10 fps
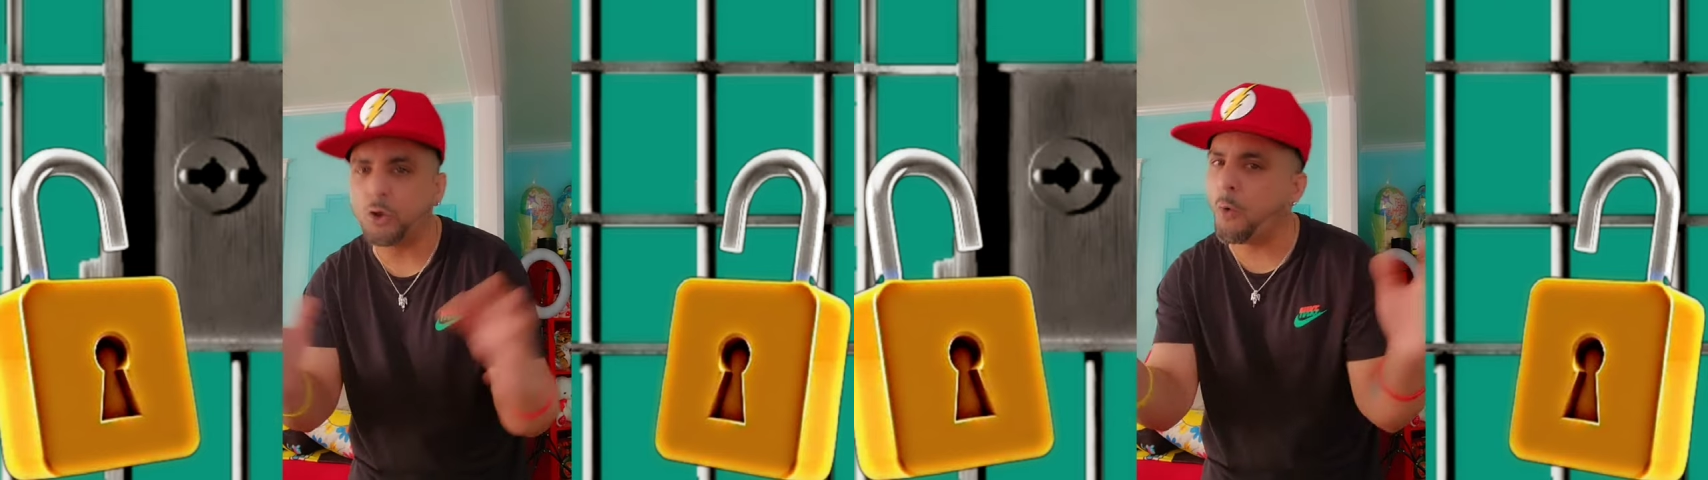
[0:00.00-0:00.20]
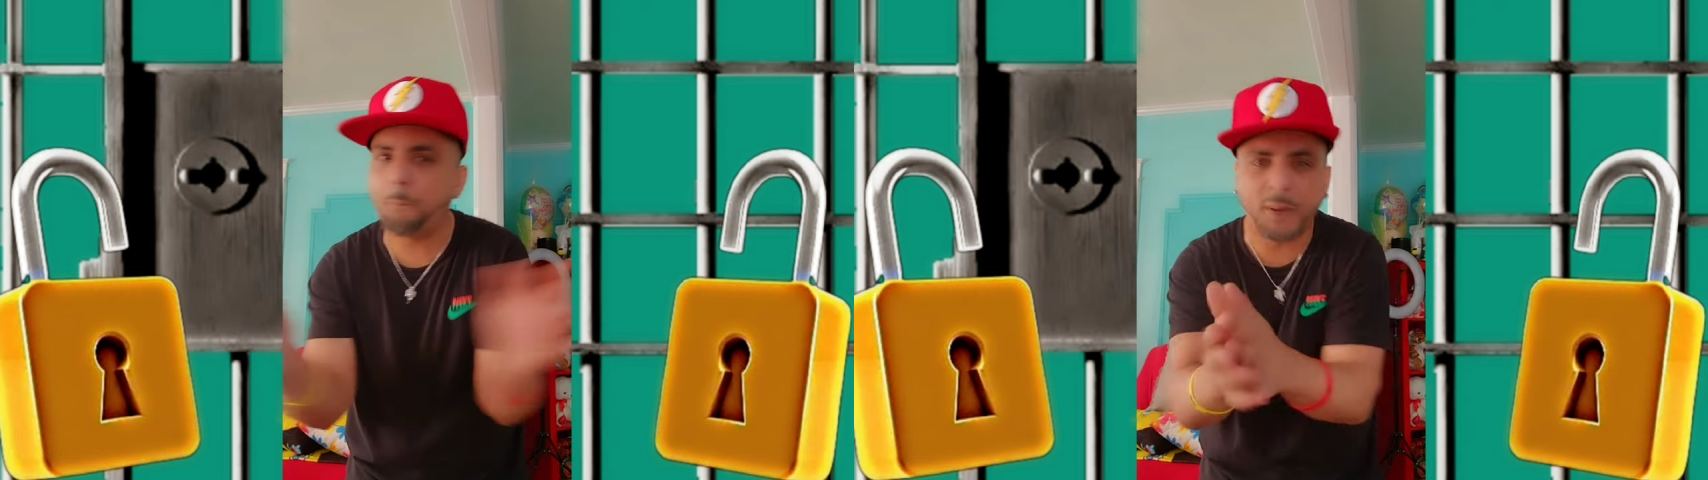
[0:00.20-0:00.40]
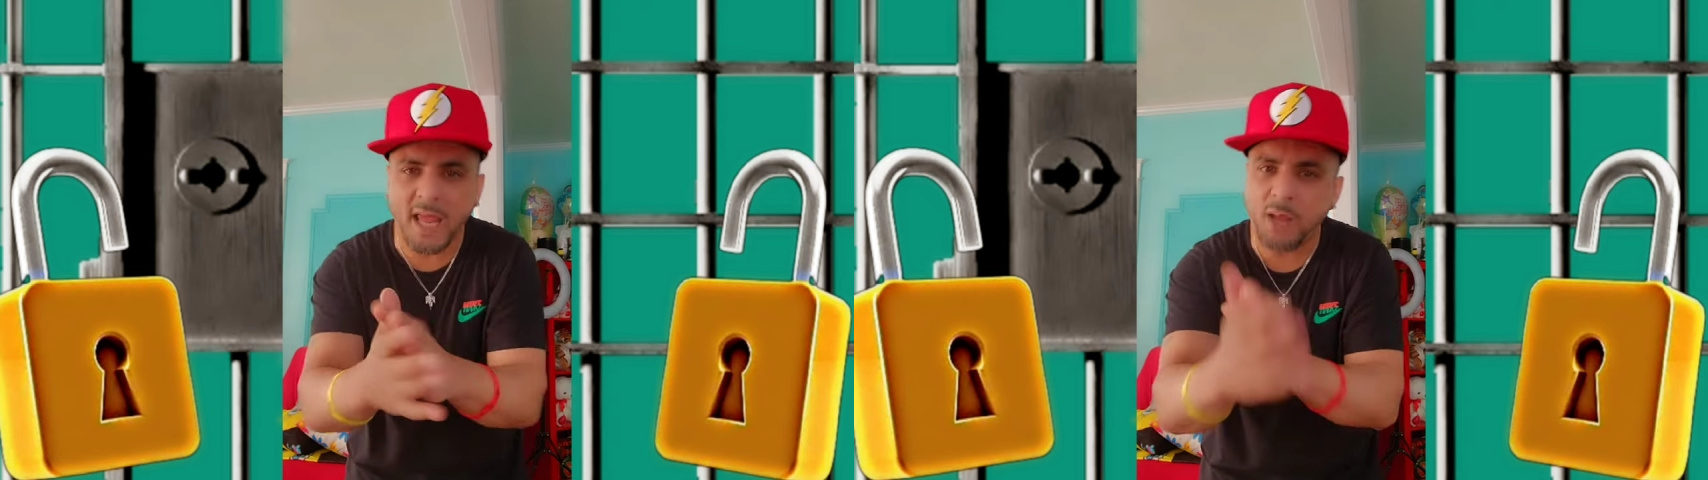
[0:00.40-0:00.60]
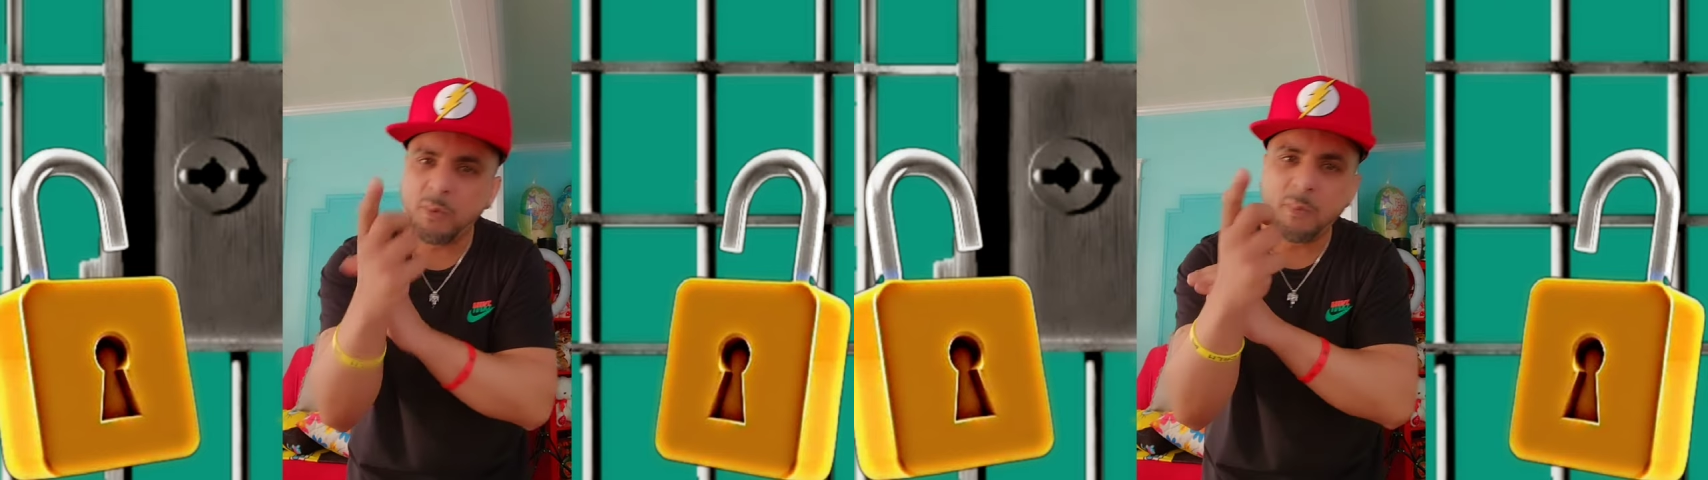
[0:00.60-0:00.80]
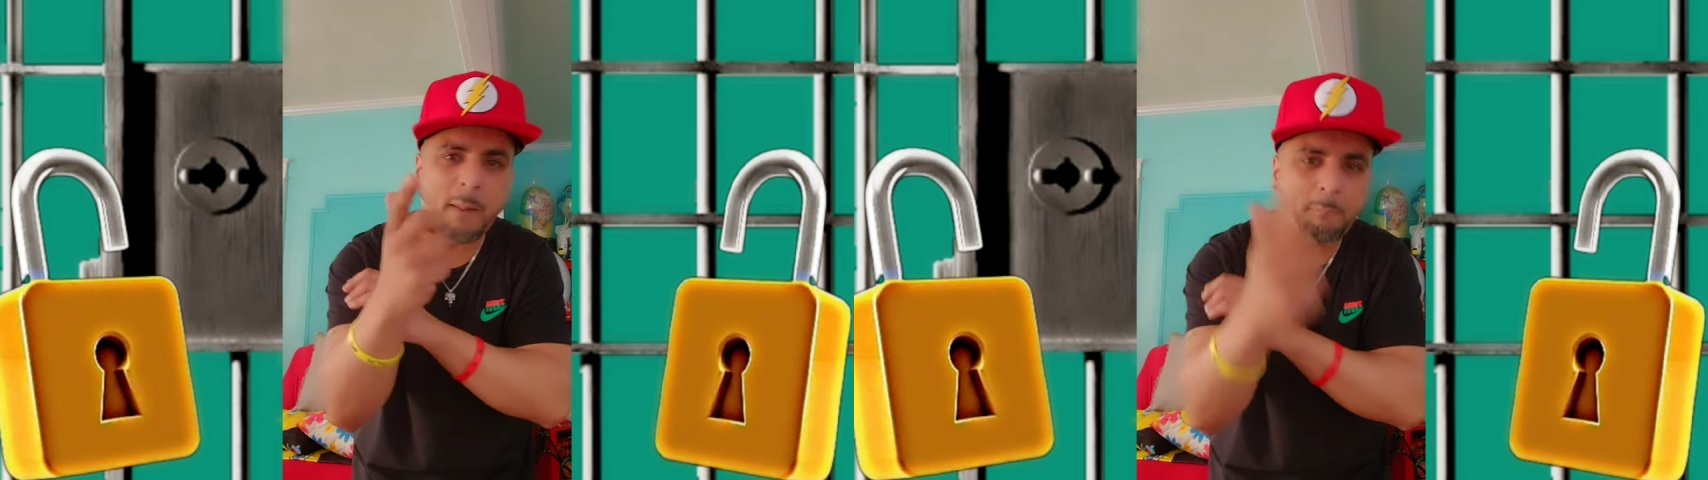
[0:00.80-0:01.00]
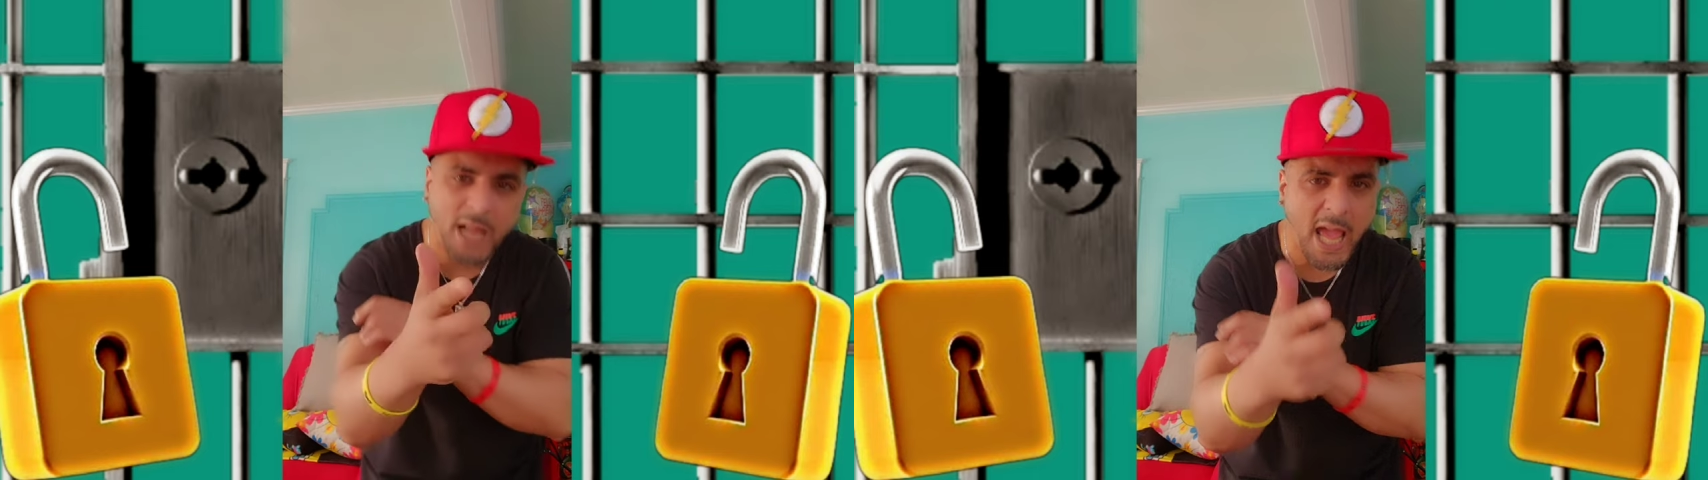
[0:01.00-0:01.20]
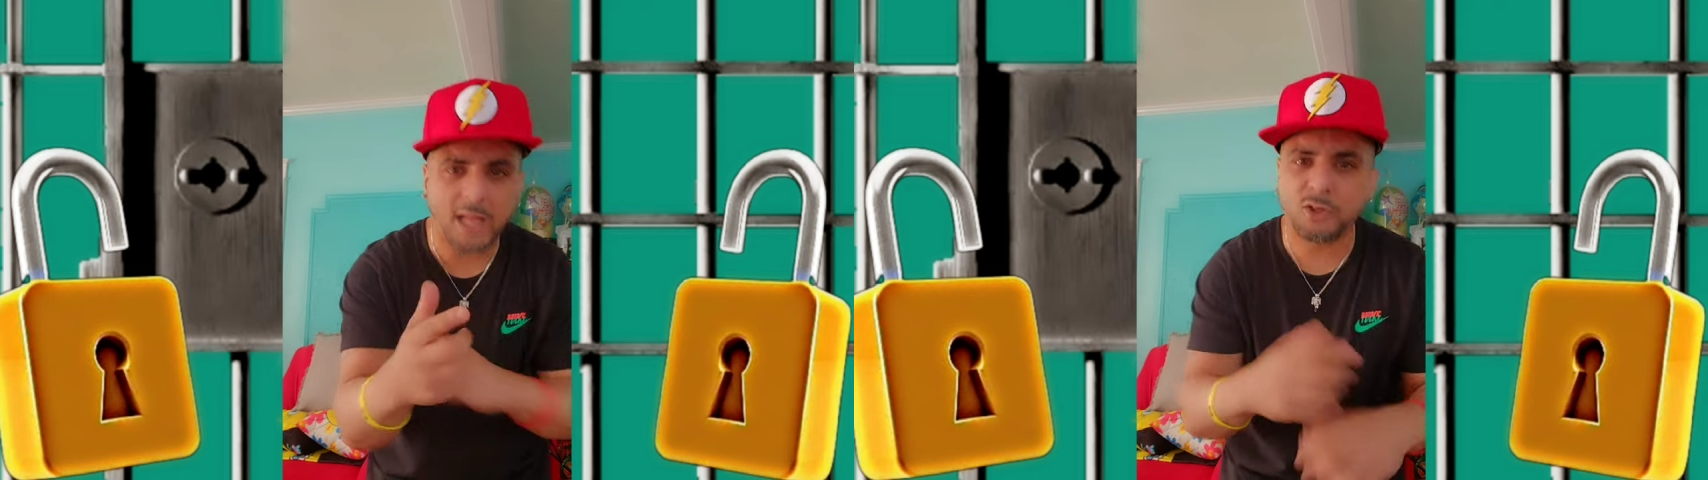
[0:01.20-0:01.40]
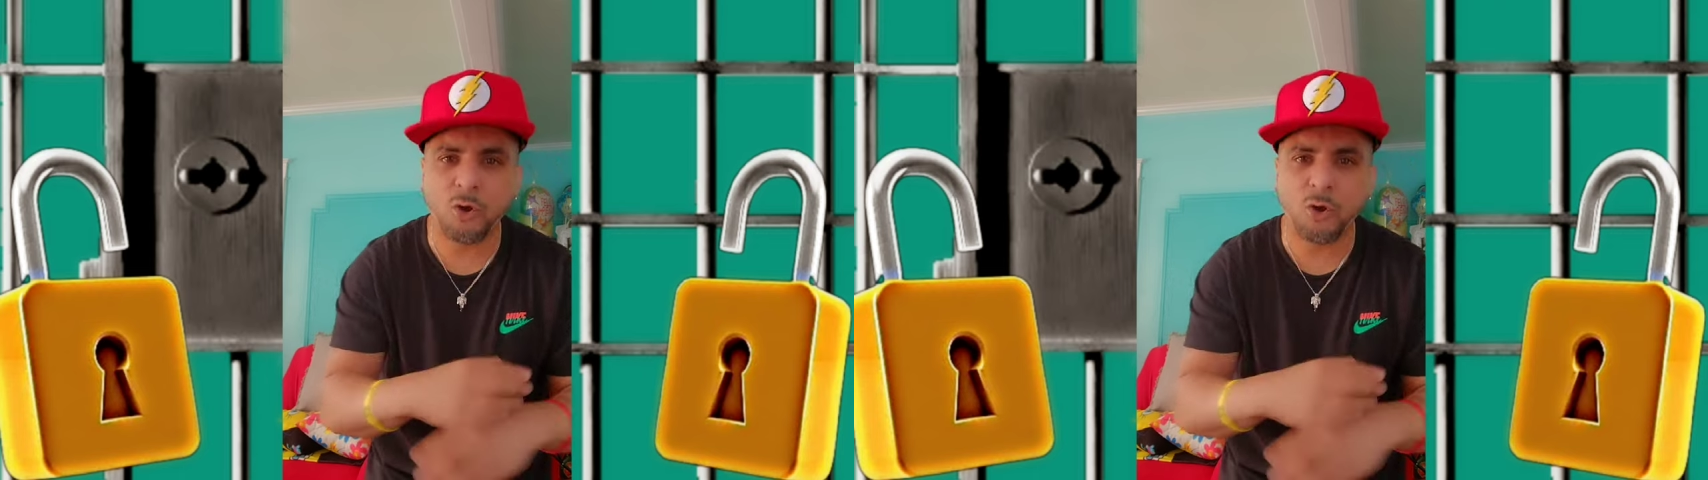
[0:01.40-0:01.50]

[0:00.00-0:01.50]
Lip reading: Don't play with my block.